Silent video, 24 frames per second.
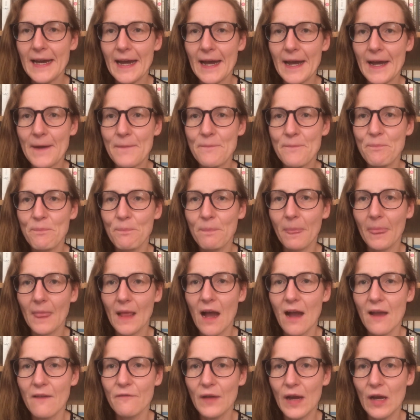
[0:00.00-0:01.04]
Um,
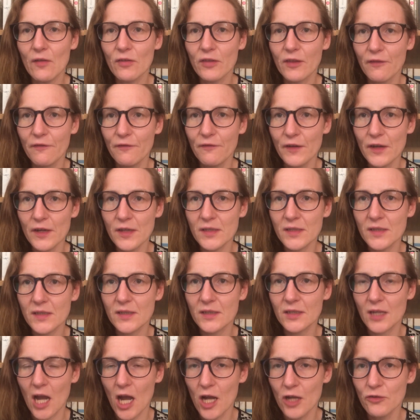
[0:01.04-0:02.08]
I found the
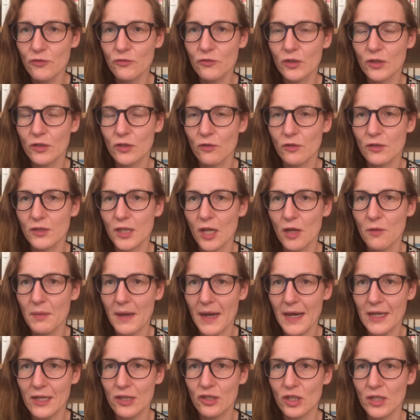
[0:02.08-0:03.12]
first hundred or so
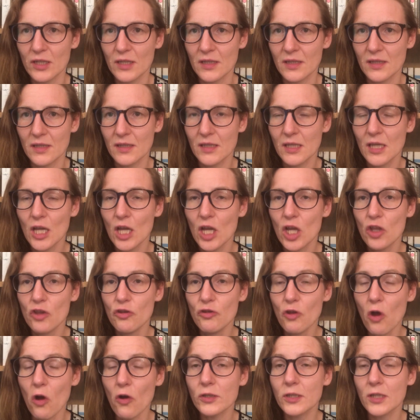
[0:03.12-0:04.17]
pages
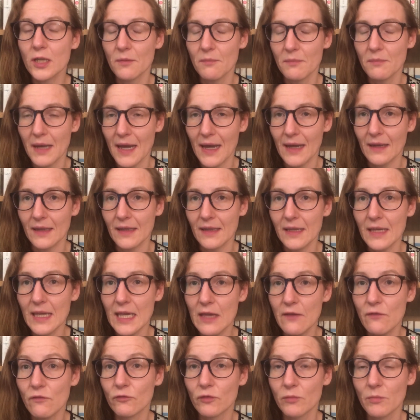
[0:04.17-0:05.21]
not compelling,
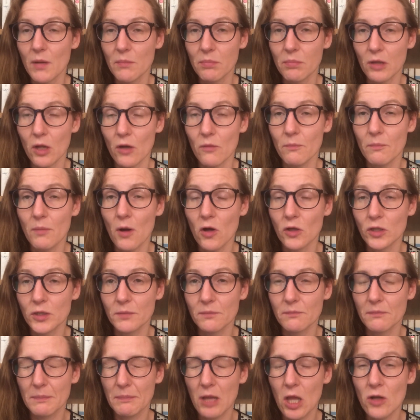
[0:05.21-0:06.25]
even from a plot, plot,
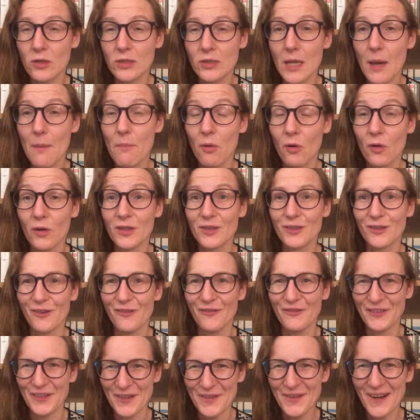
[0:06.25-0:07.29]
plot point
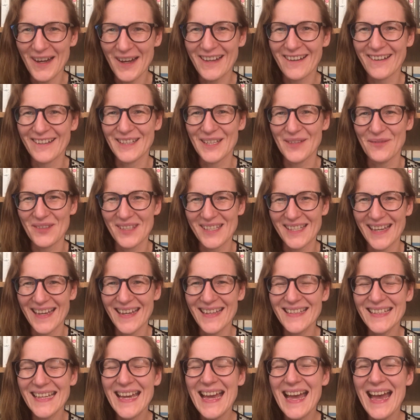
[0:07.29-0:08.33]
of view. I can't even say
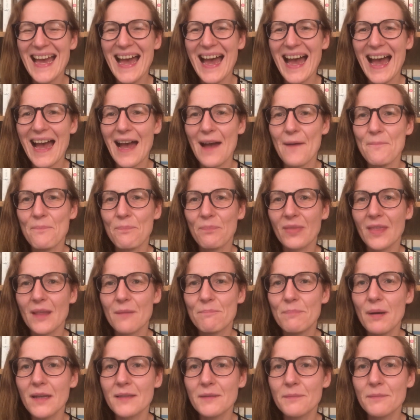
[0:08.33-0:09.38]
it. Um,
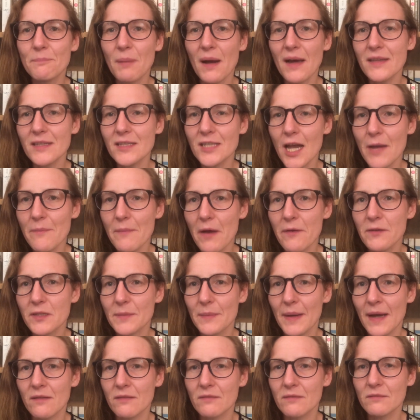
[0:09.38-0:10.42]
but by the time I was
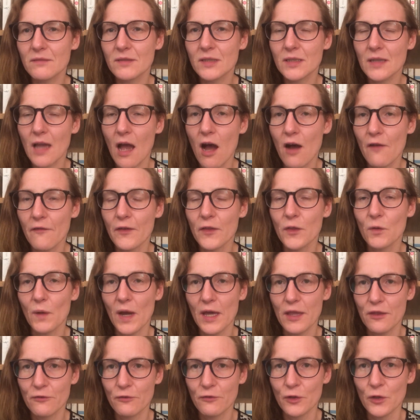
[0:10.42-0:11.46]
about half of the
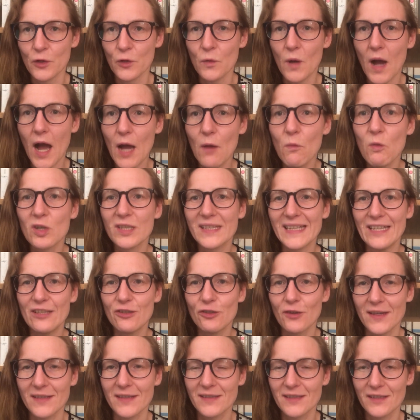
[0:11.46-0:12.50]
way through, I was
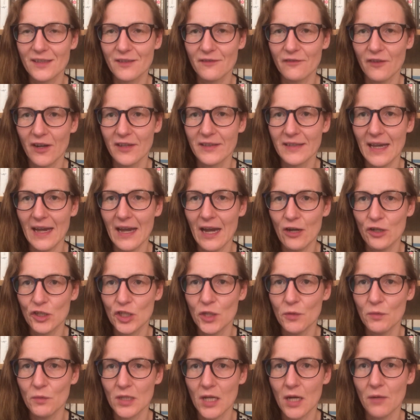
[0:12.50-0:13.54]
interested to find out how
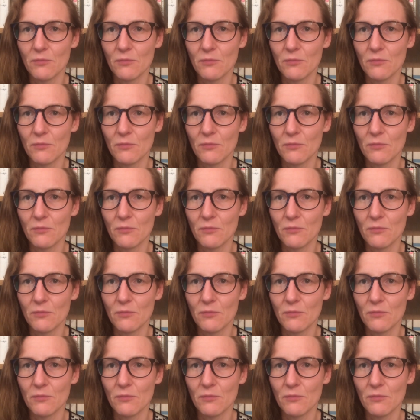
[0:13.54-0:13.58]
she would